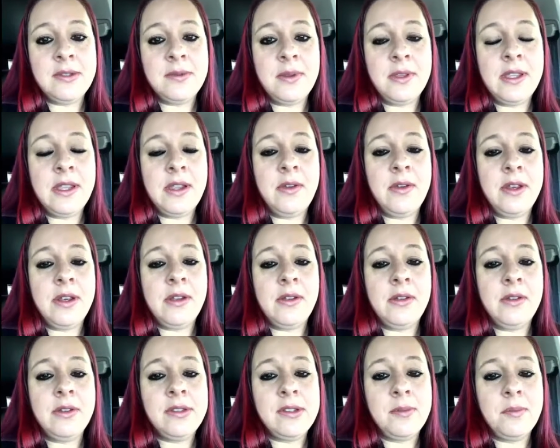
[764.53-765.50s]
really
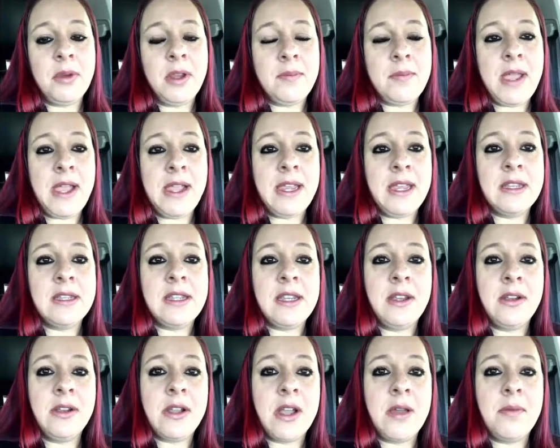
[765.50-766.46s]
critical to bring back into
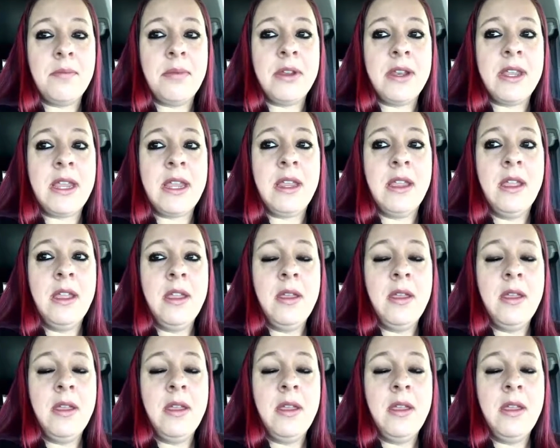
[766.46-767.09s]
your company.